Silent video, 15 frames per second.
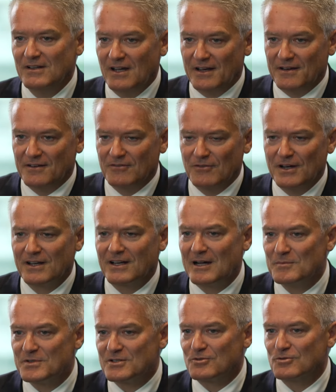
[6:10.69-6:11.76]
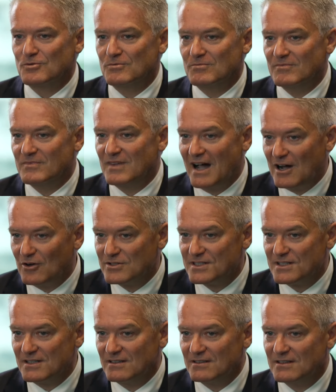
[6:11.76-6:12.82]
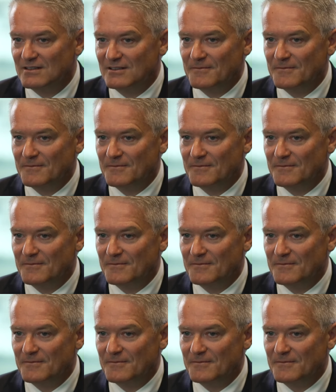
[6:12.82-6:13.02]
And when it comes to housing,